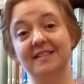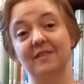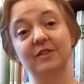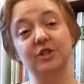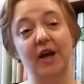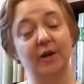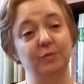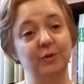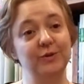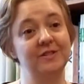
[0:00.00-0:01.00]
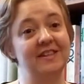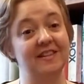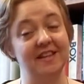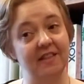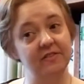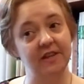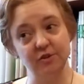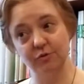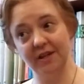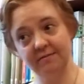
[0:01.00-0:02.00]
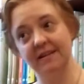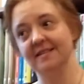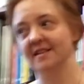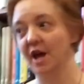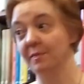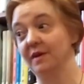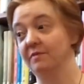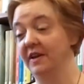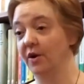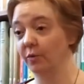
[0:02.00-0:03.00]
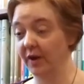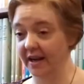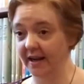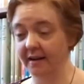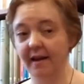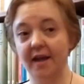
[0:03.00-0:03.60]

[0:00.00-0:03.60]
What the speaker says: 7 childbirths in the 10th century is an epic feat already.